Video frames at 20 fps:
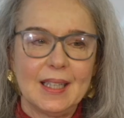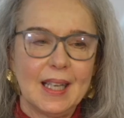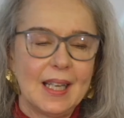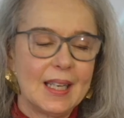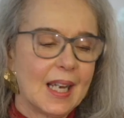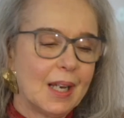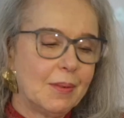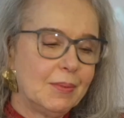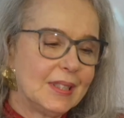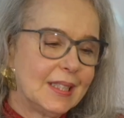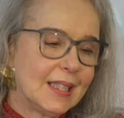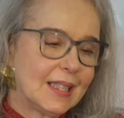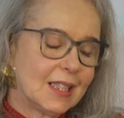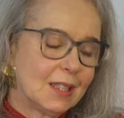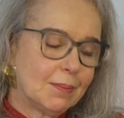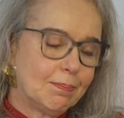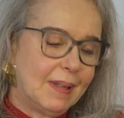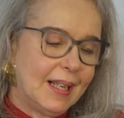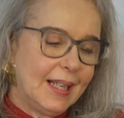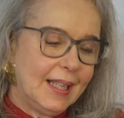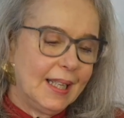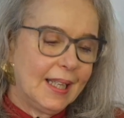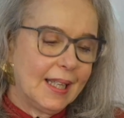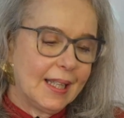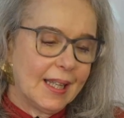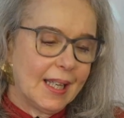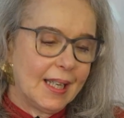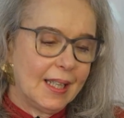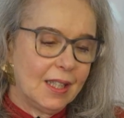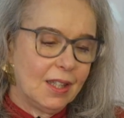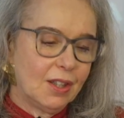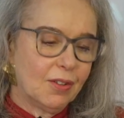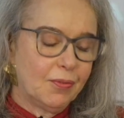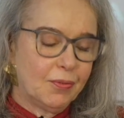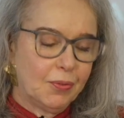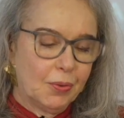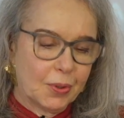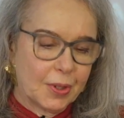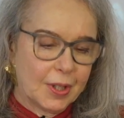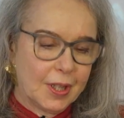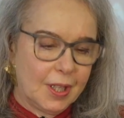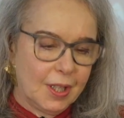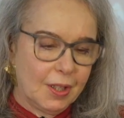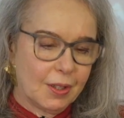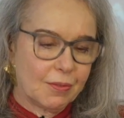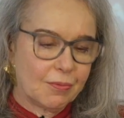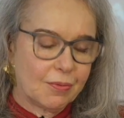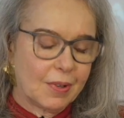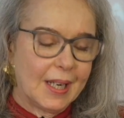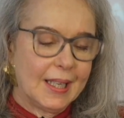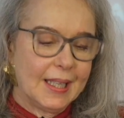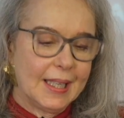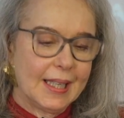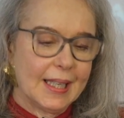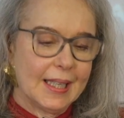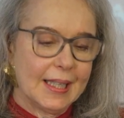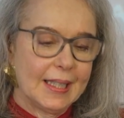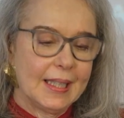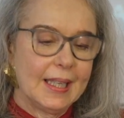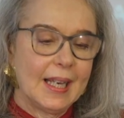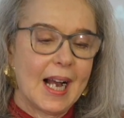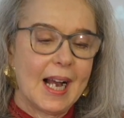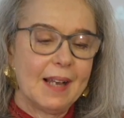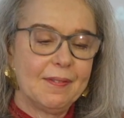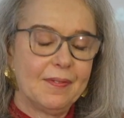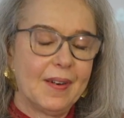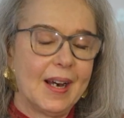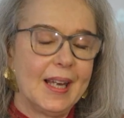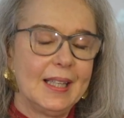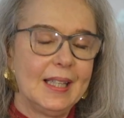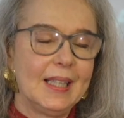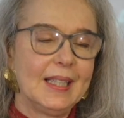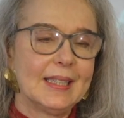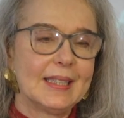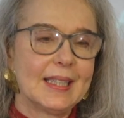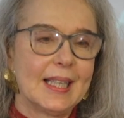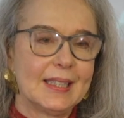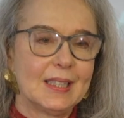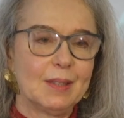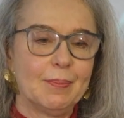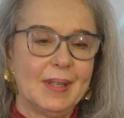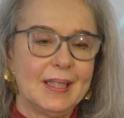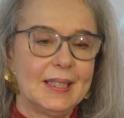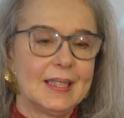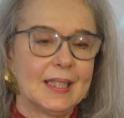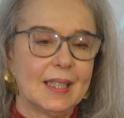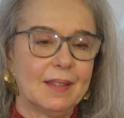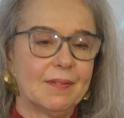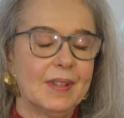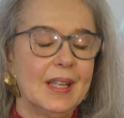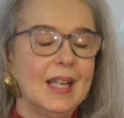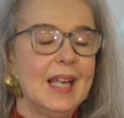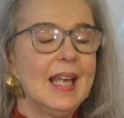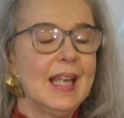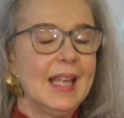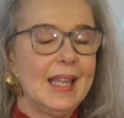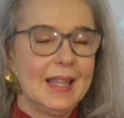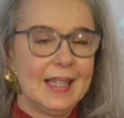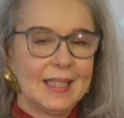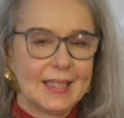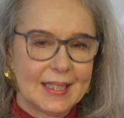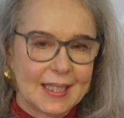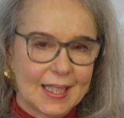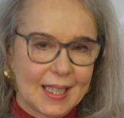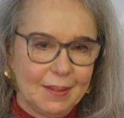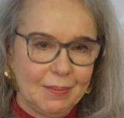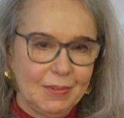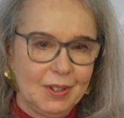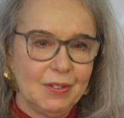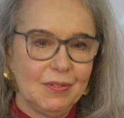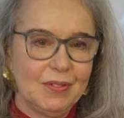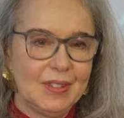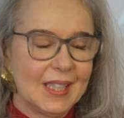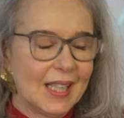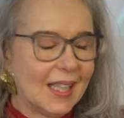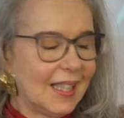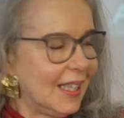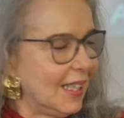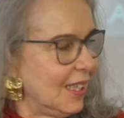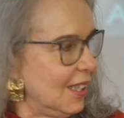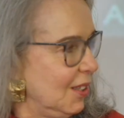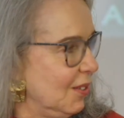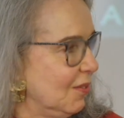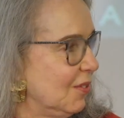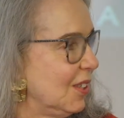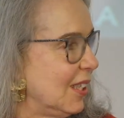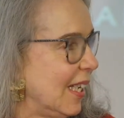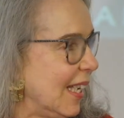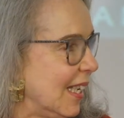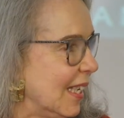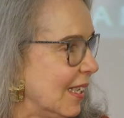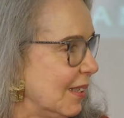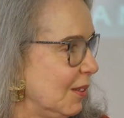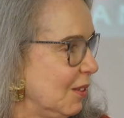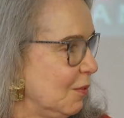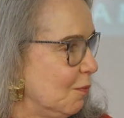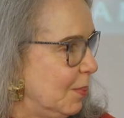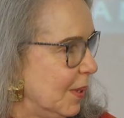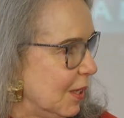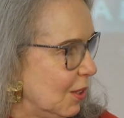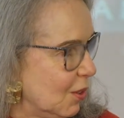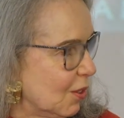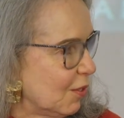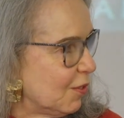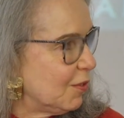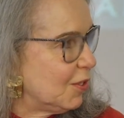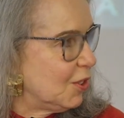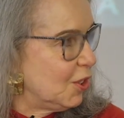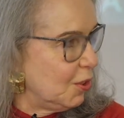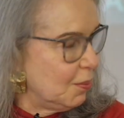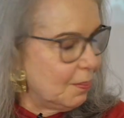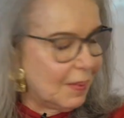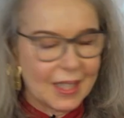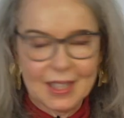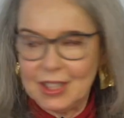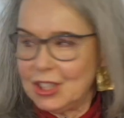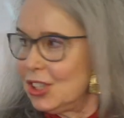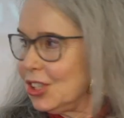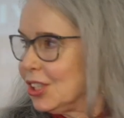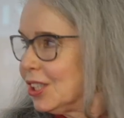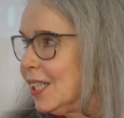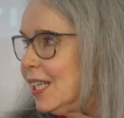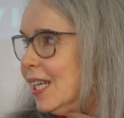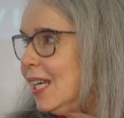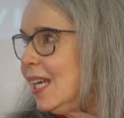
And I was explaining that in the 4th year of writing it, I finally said to myself, this time you've done it. You've bitten off too much.